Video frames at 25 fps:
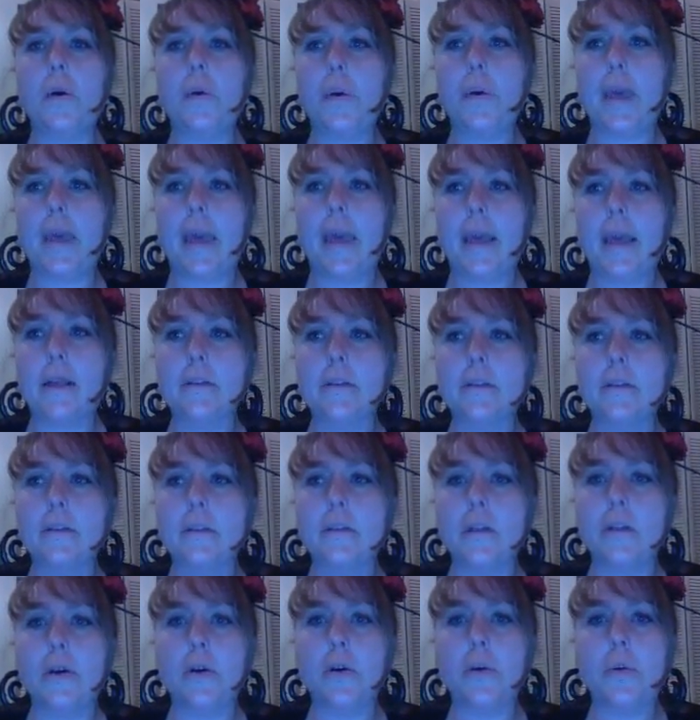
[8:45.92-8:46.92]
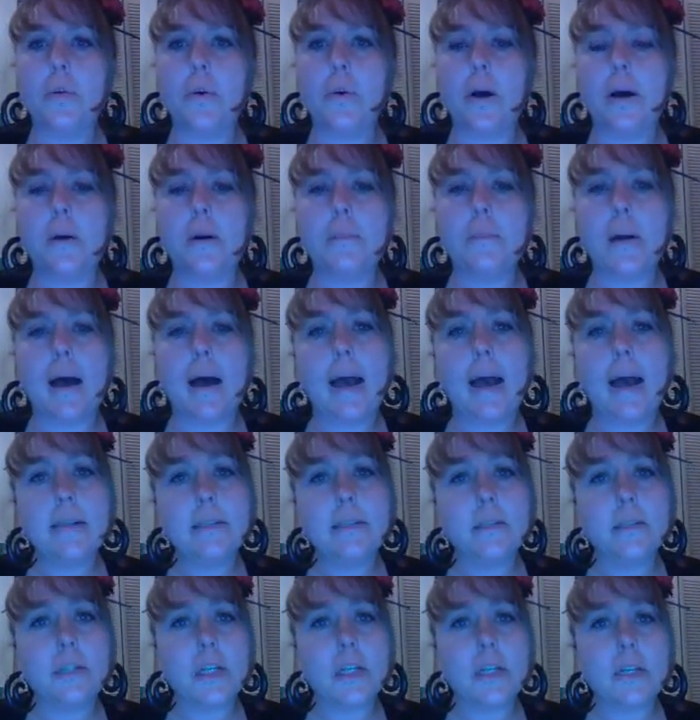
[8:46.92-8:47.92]
Okay, so I
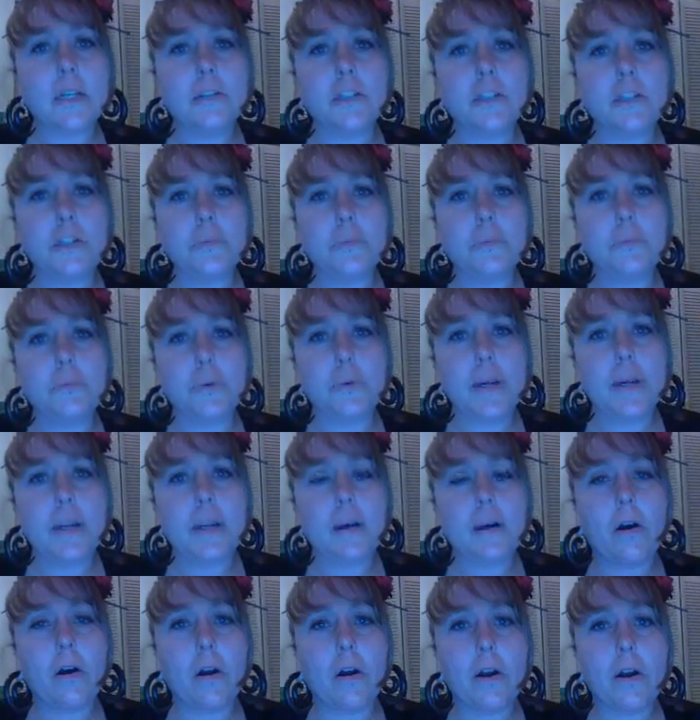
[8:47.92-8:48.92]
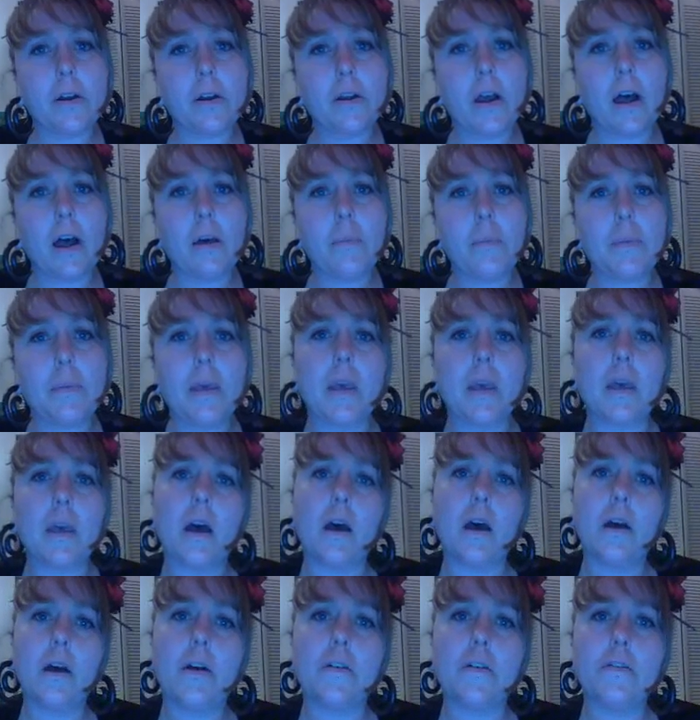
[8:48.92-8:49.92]
suggest you print a hard copy
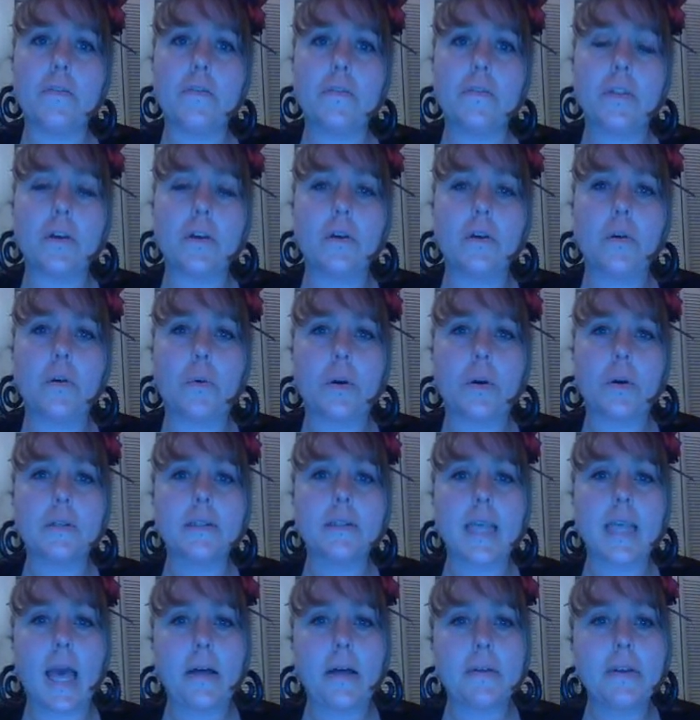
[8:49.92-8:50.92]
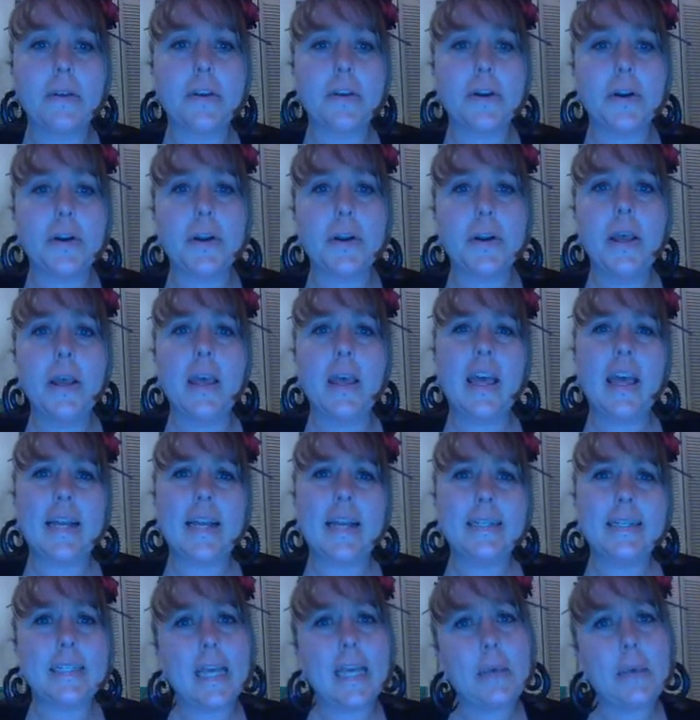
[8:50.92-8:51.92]
of the course calendar
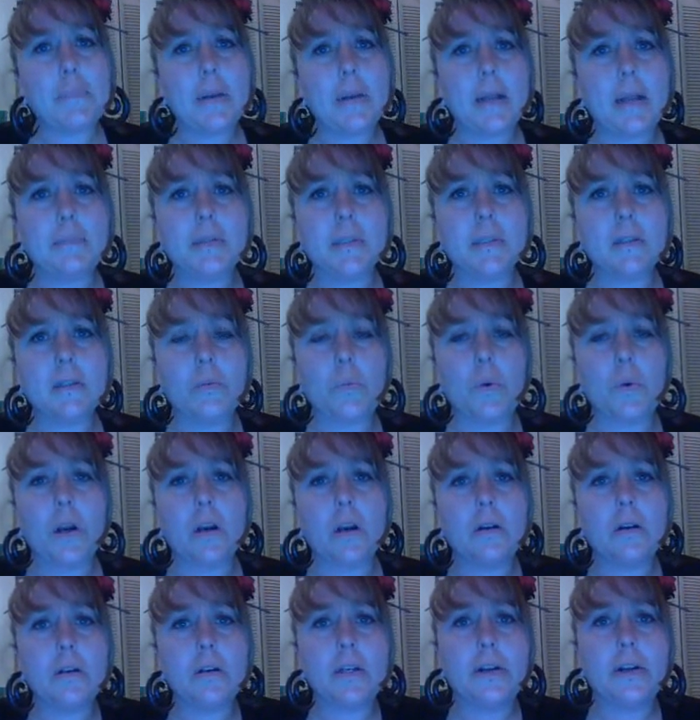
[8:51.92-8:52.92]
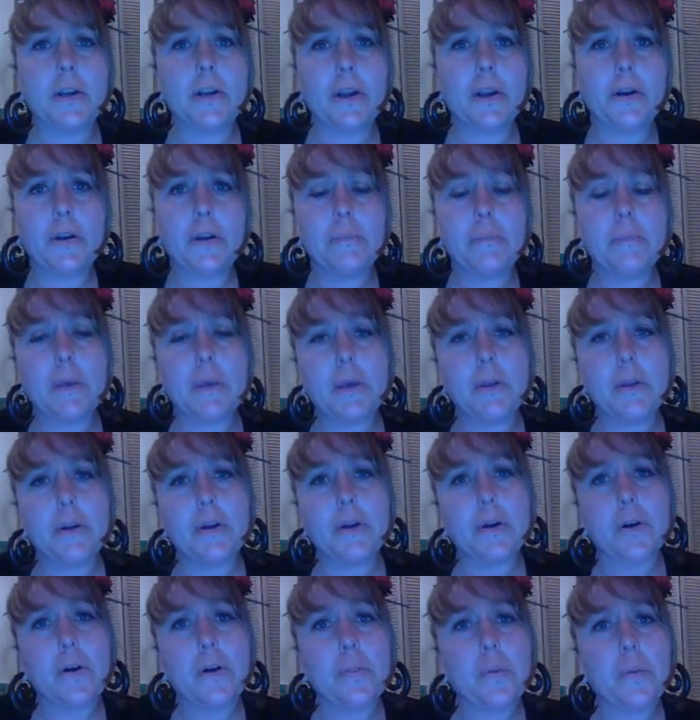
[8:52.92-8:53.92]
and tape it up somewhere near your
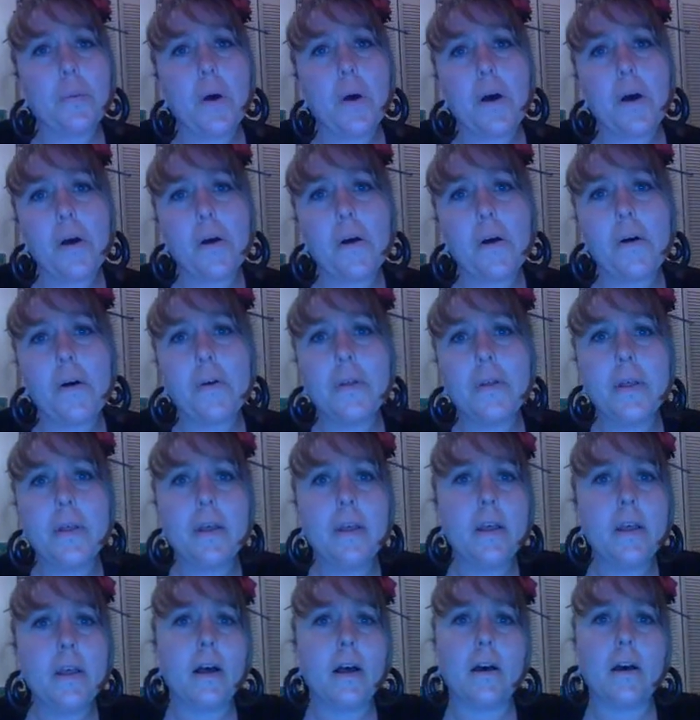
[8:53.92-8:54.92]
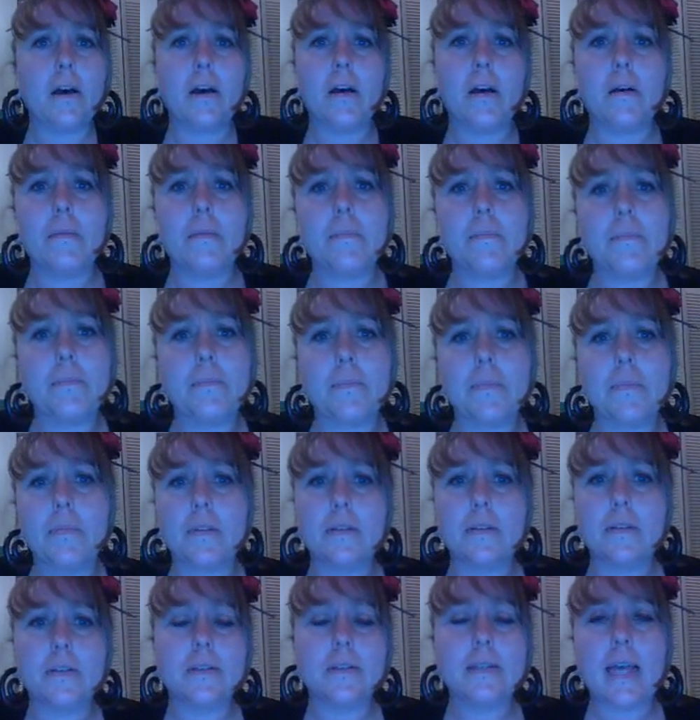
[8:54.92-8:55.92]
computer on the wall.
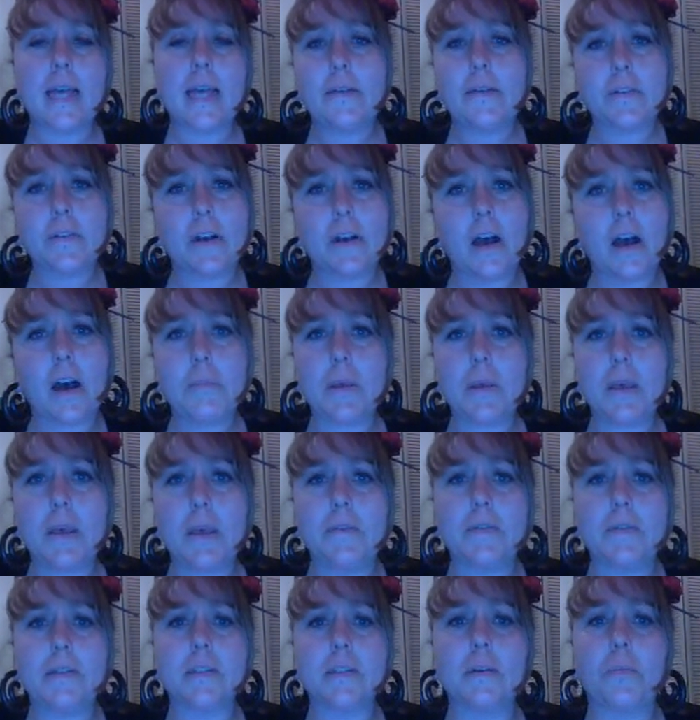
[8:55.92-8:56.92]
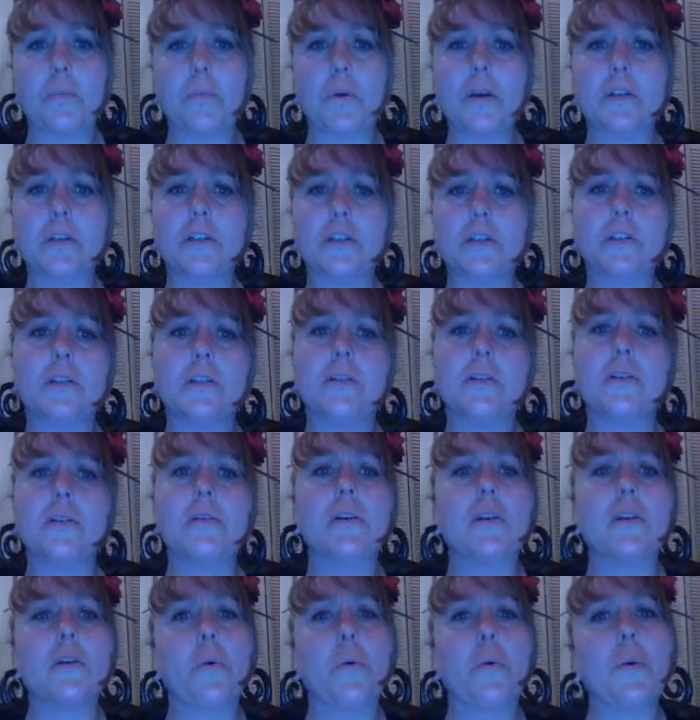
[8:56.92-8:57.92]
Just have a copy of it somewhere just so you
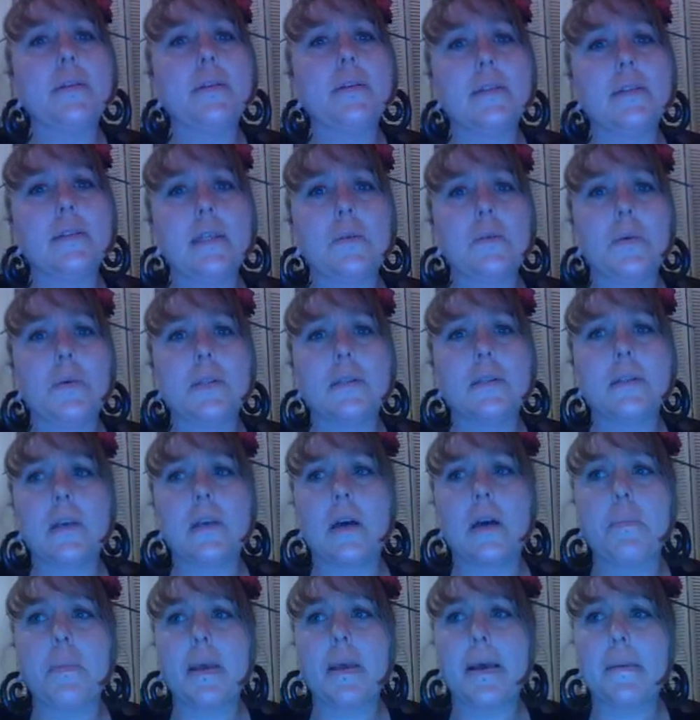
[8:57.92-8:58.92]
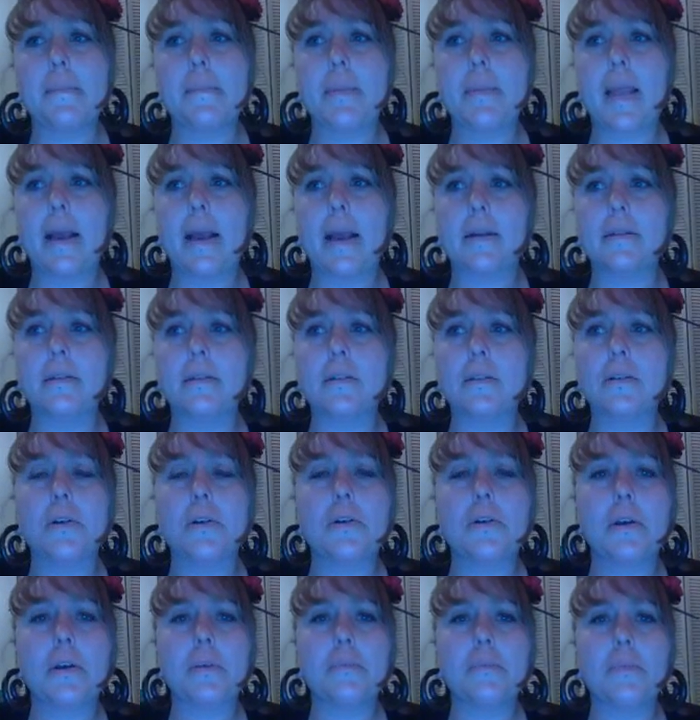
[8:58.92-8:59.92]
can always see what's coming up next so
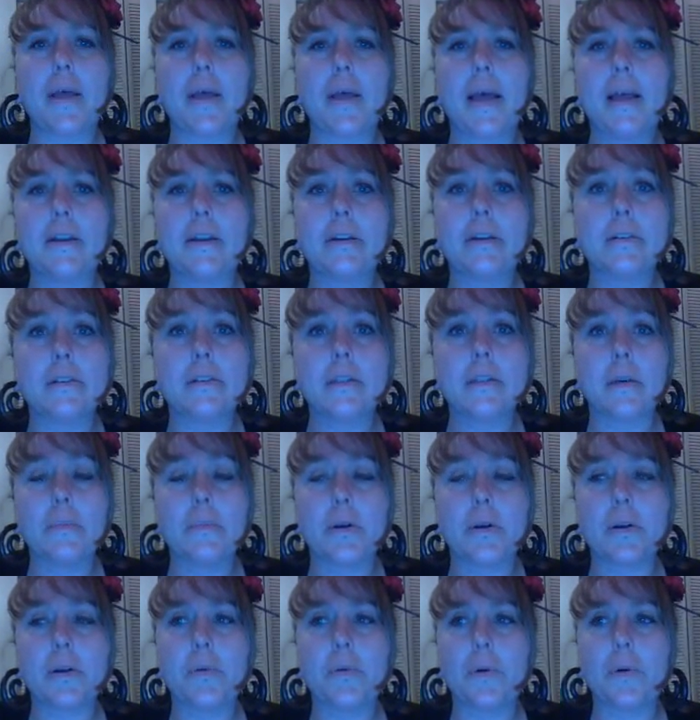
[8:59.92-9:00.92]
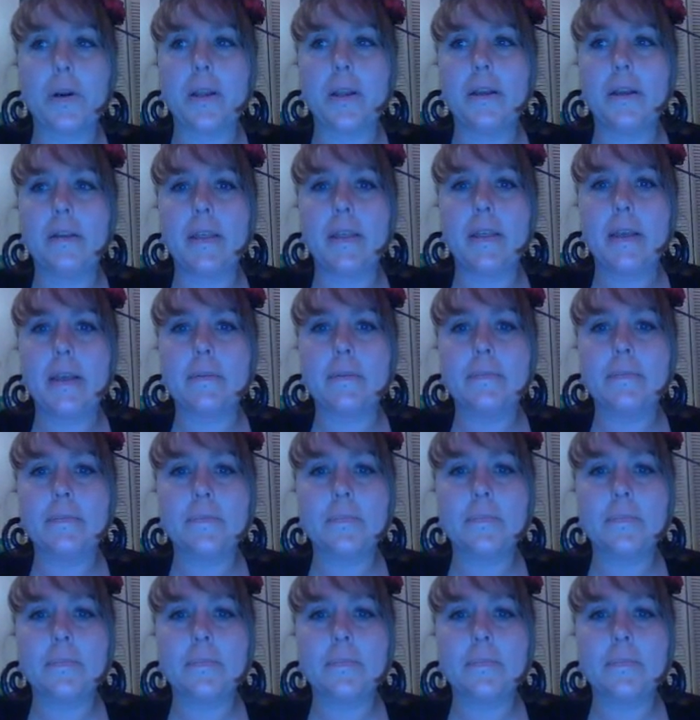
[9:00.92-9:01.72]
you can plan your summer accordingly.